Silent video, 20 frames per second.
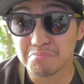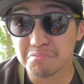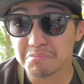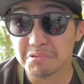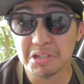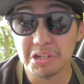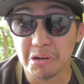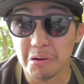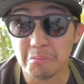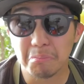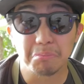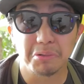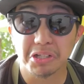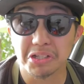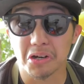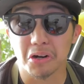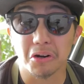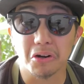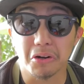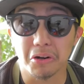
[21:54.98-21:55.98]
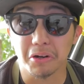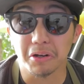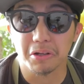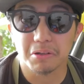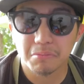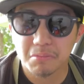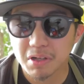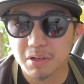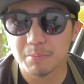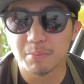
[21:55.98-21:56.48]
You know, it's hard.
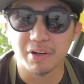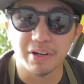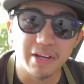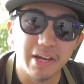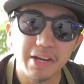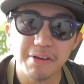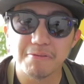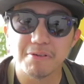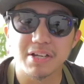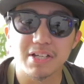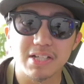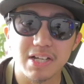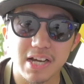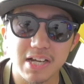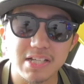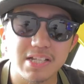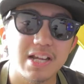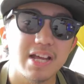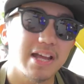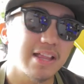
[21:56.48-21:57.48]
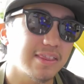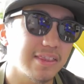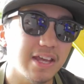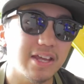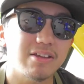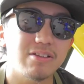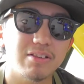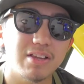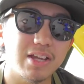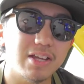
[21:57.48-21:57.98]
But anyways, guys,
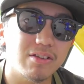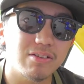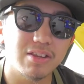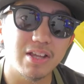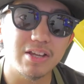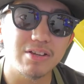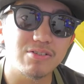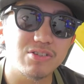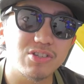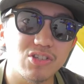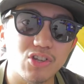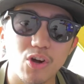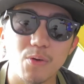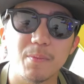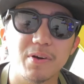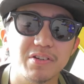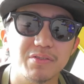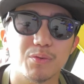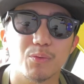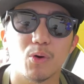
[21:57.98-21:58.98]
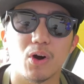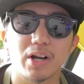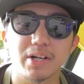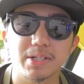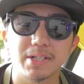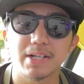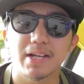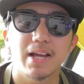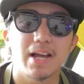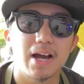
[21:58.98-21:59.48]
thank you, thank you, thank you so much for
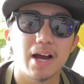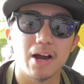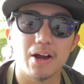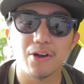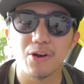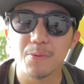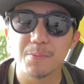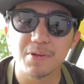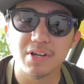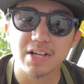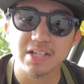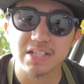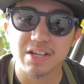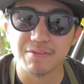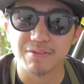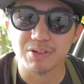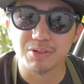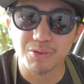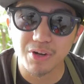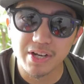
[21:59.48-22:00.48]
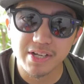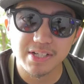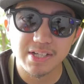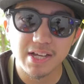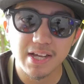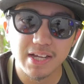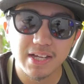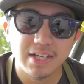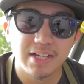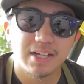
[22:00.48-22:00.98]
watching. I hope you guys have a great
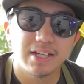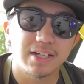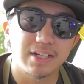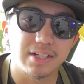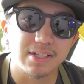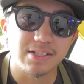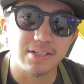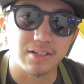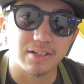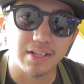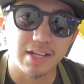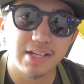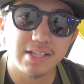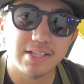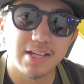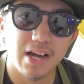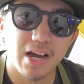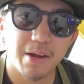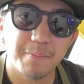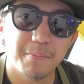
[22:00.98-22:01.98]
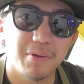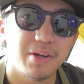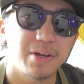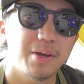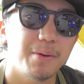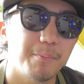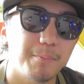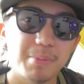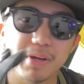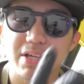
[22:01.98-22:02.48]
day, and until next
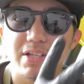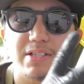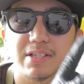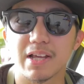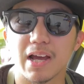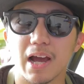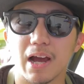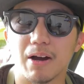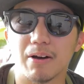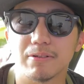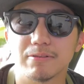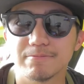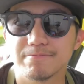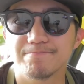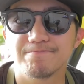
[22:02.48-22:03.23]
time, peace out.